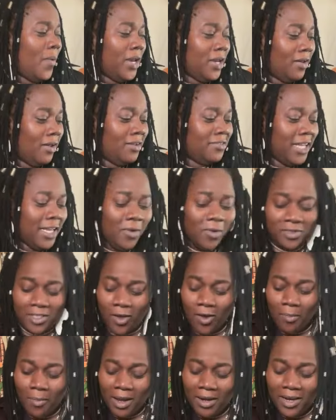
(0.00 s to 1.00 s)
we know St. Lucia
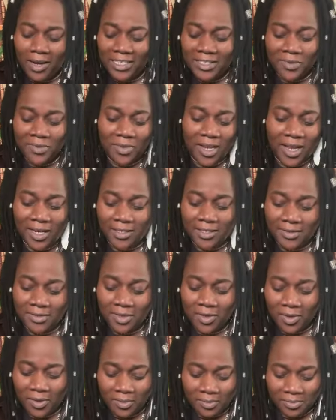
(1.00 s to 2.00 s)
woman does do that,
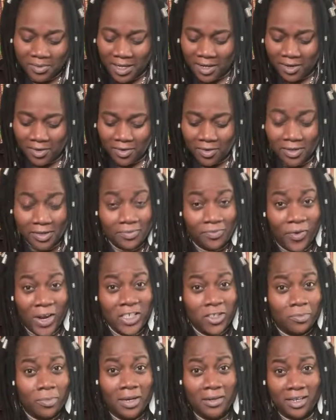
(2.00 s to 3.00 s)
so I don't know.
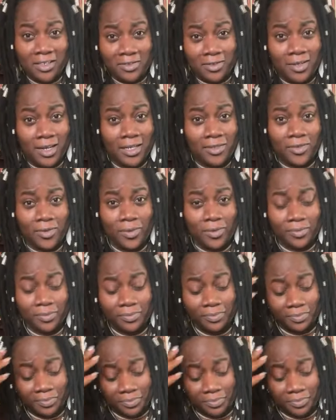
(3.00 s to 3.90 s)
French woman does do that too.